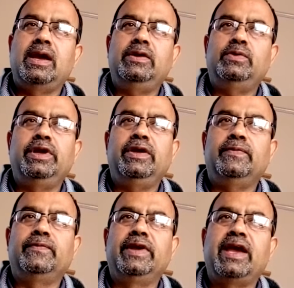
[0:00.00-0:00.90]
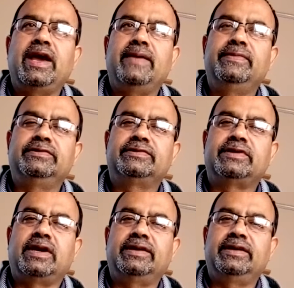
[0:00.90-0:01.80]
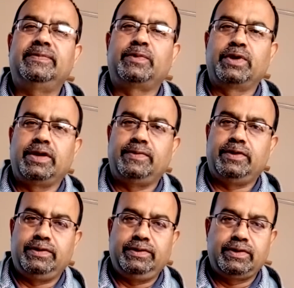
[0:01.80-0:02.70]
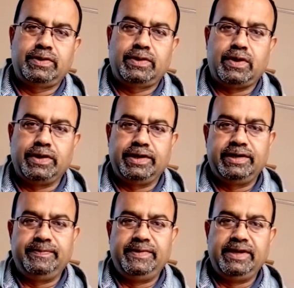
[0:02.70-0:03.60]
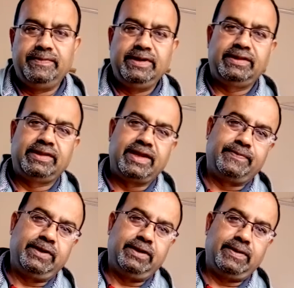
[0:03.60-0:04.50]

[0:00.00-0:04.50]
And today we have started program on cognitive behavior therapy.